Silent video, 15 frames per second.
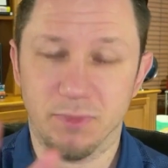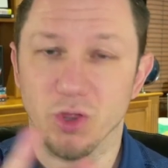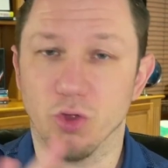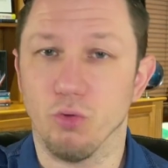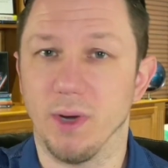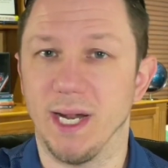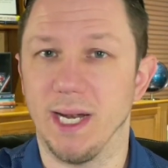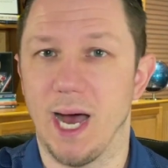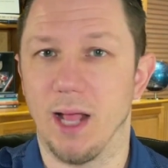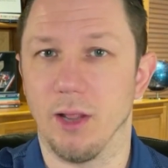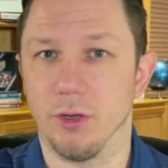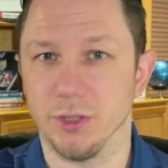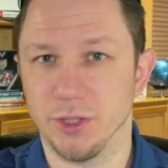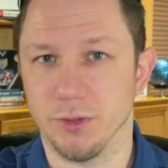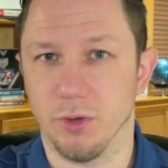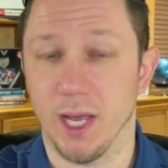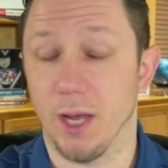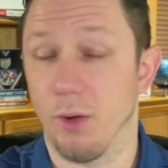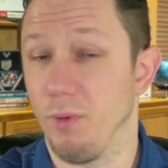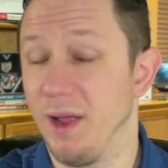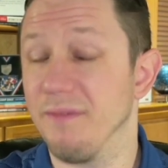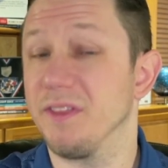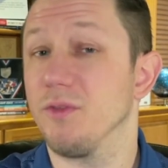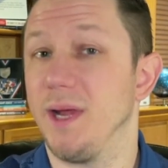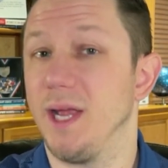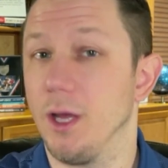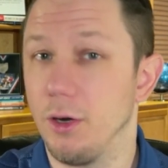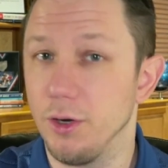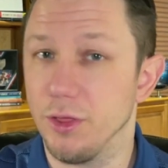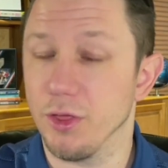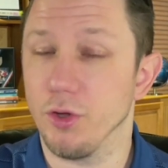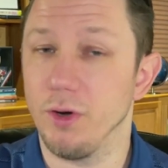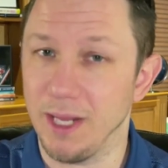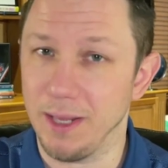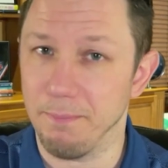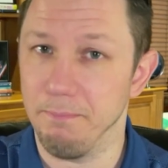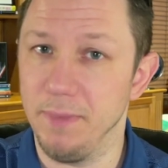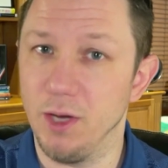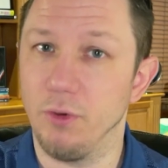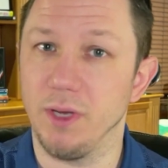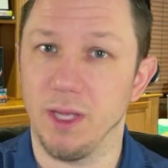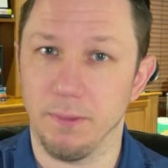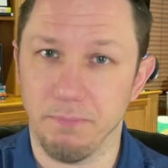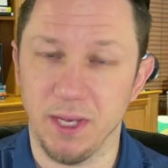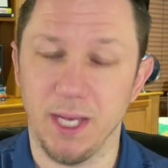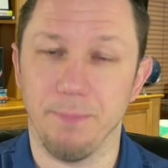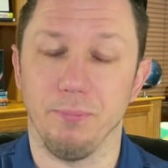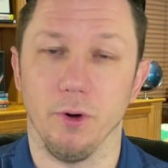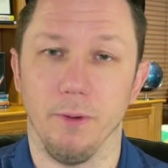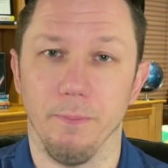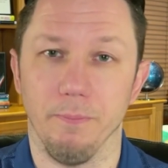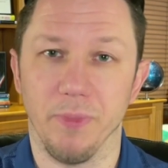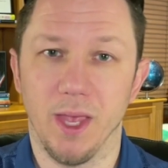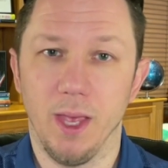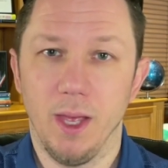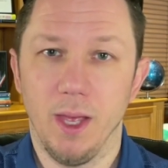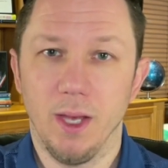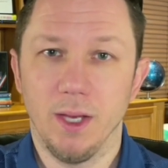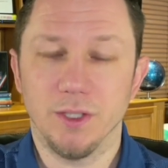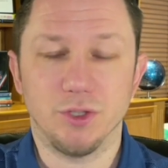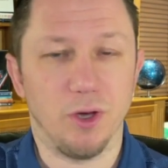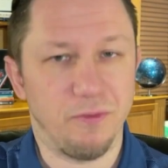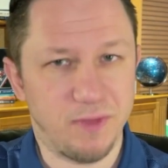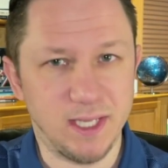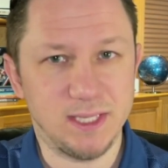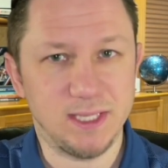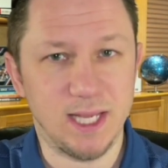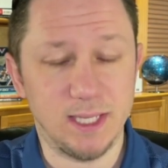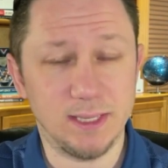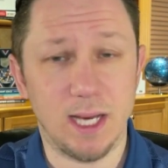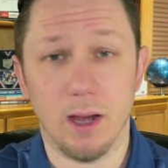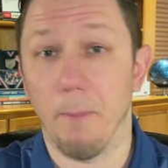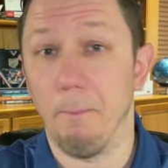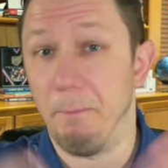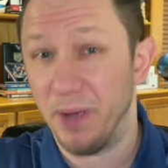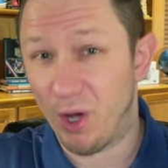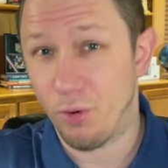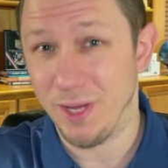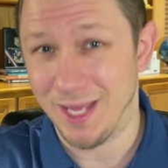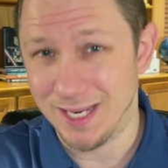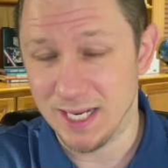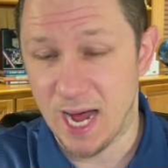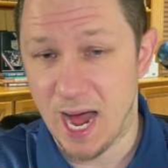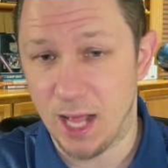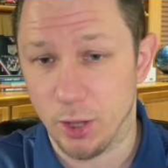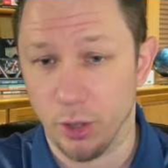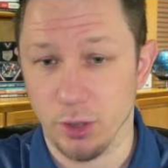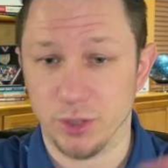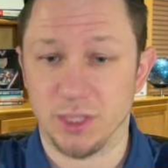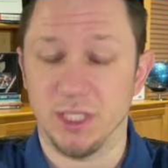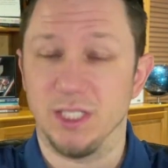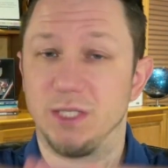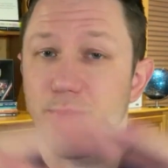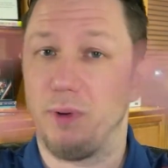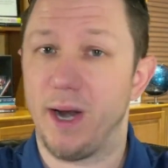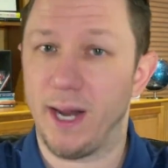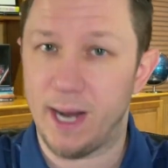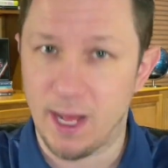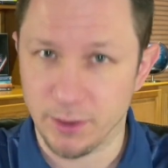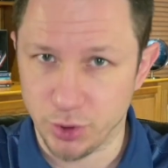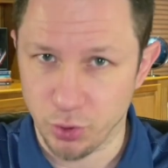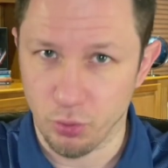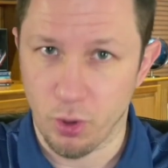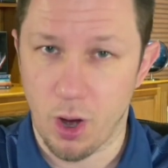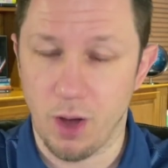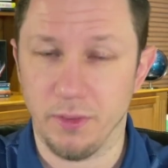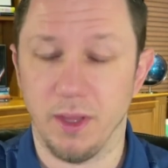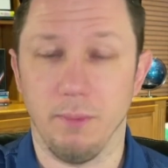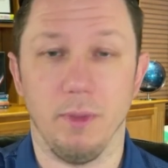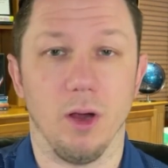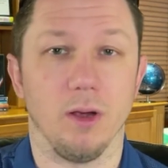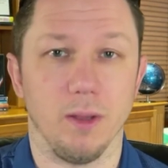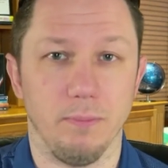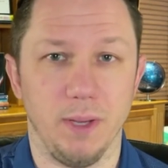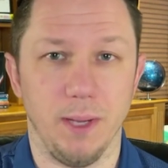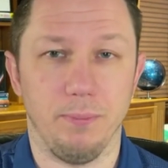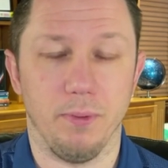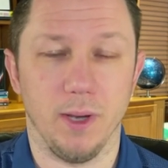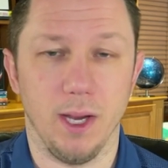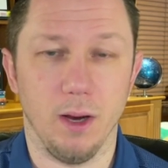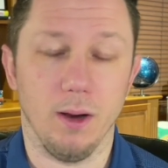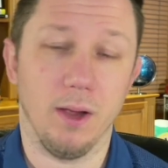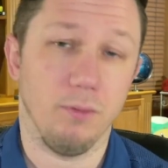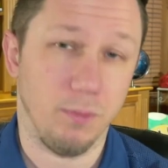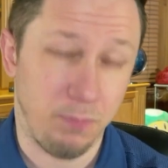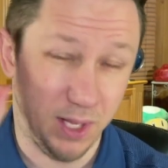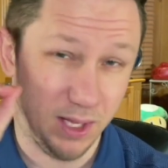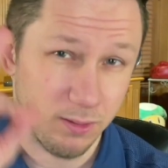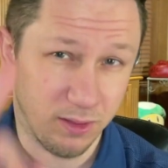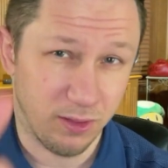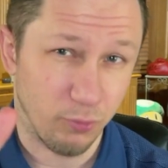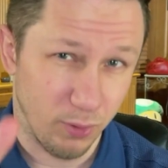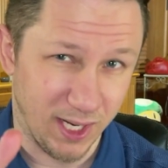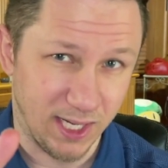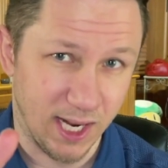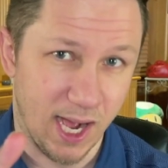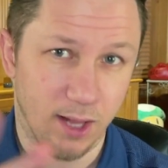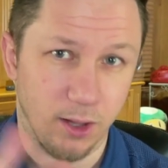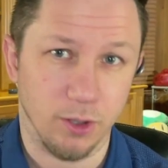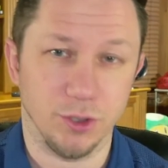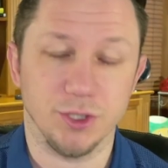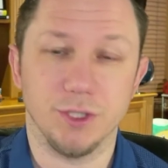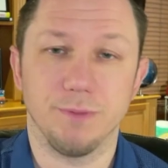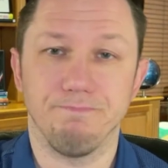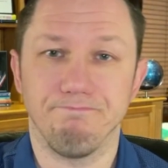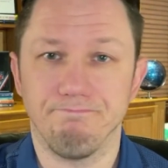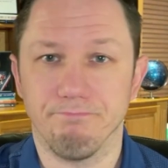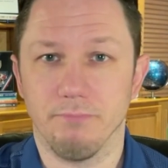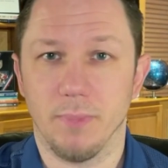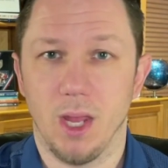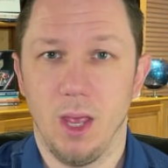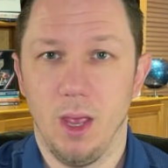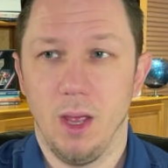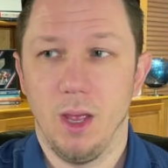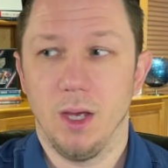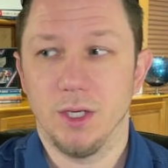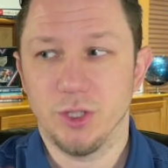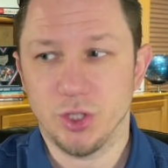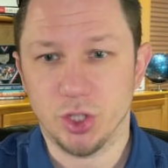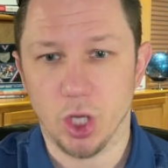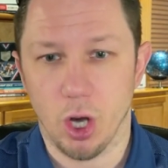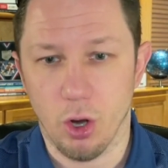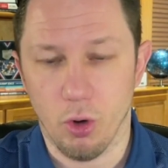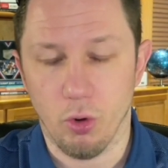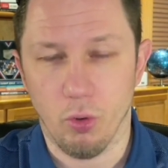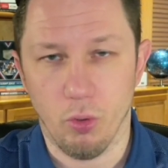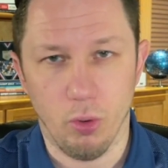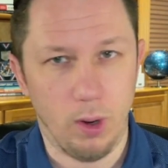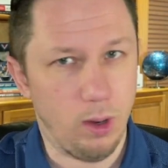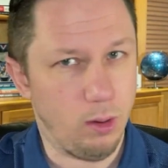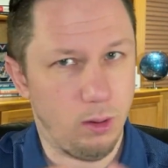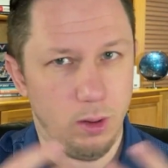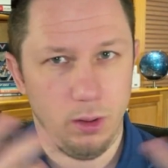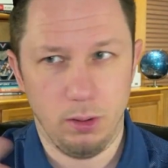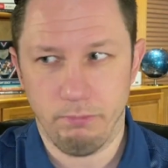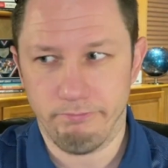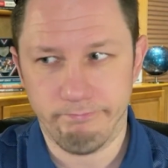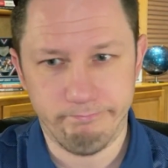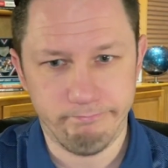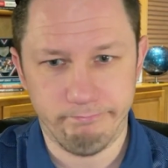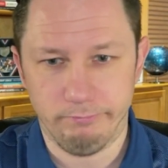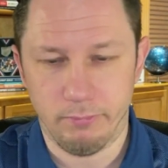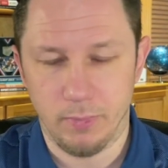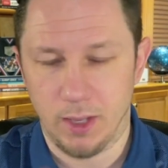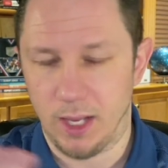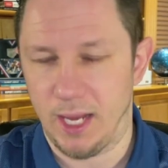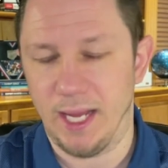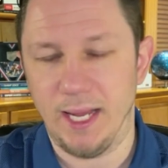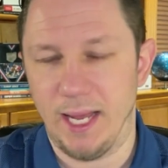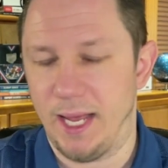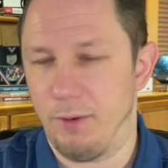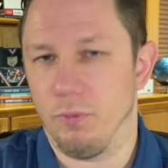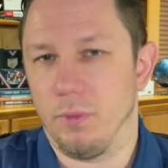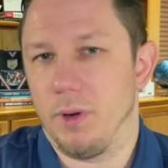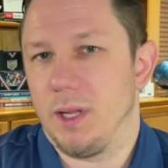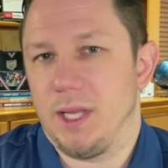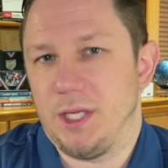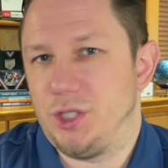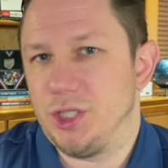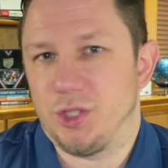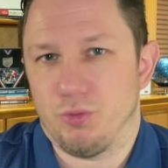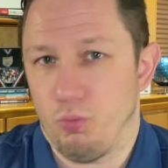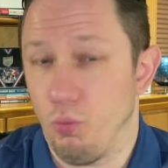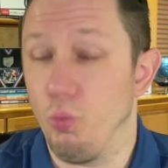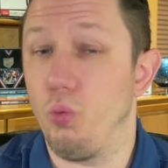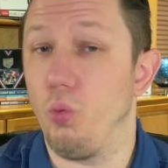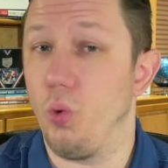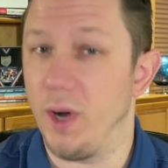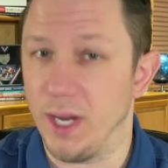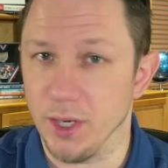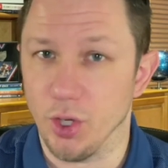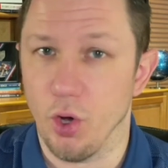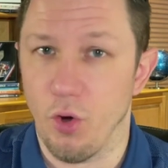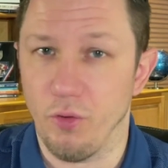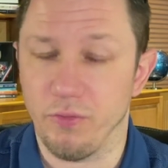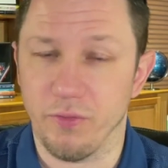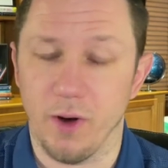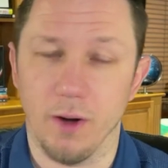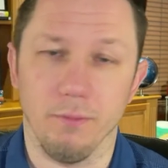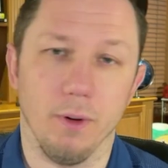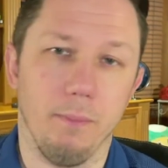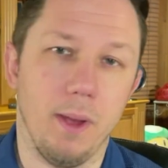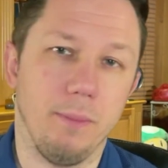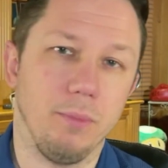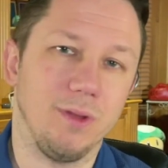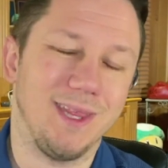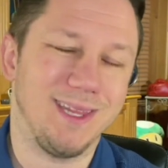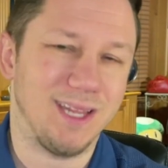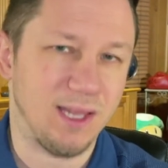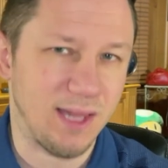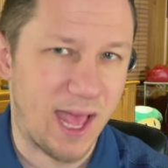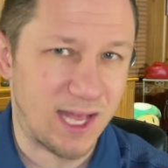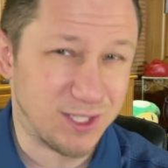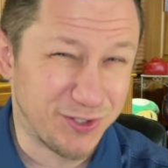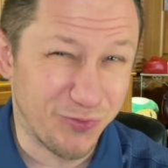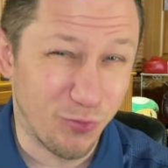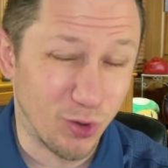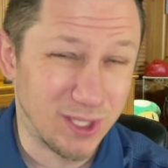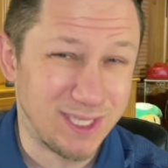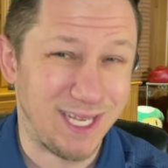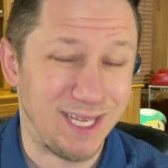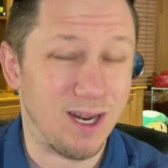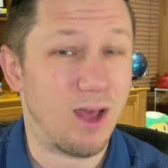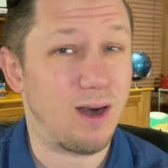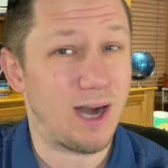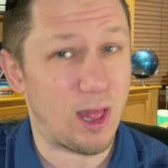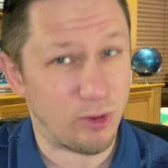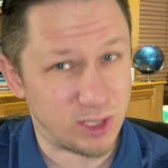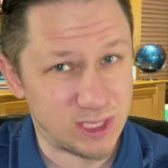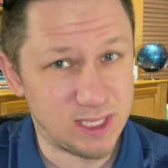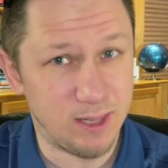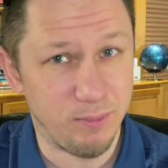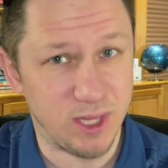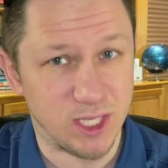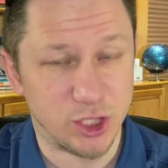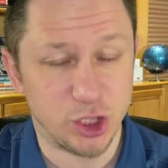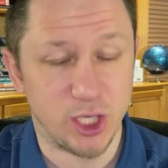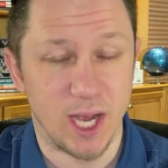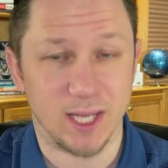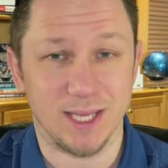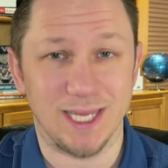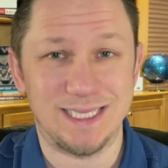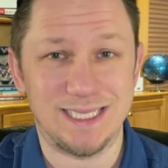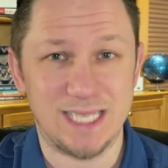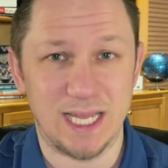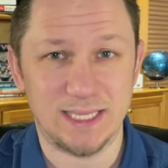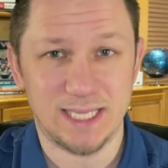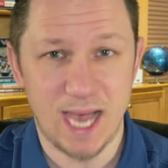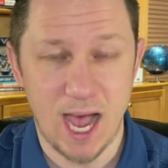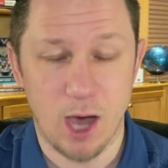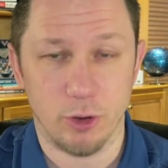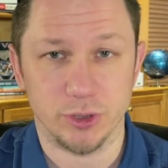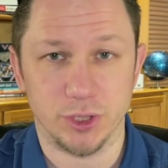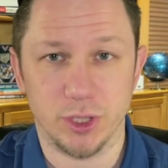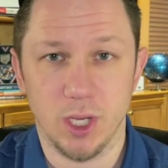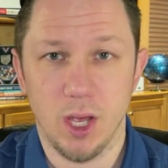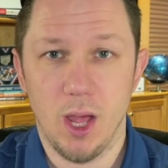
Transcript: three dollars. Okay, we have three hundred thirty million people. So if they sent out a billion dollars and spread it out to all the American people here, it would be three dollars. So it, it really just wouldn't go far. Remember that the last fourteen hundred dollar stimulus check they sent out